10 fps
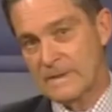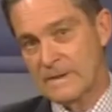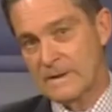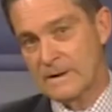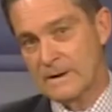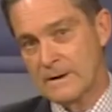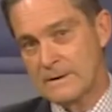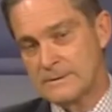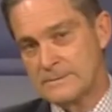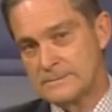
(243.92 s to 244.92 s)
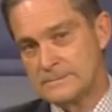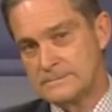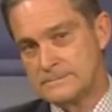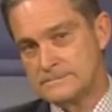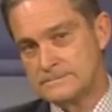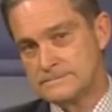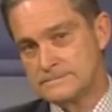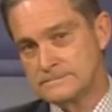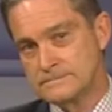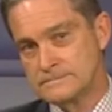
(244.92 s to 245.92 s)

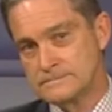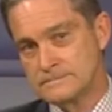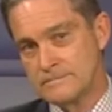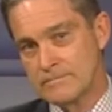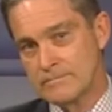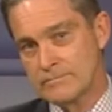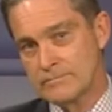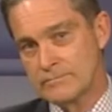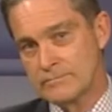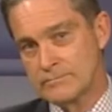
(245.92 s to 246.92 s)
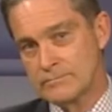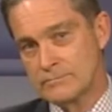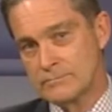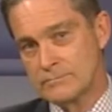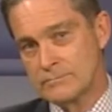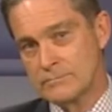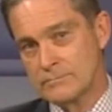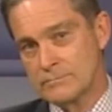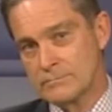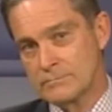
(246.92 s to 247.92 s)

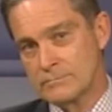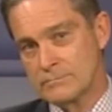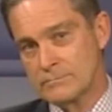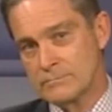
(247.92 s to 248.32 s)
[no speech]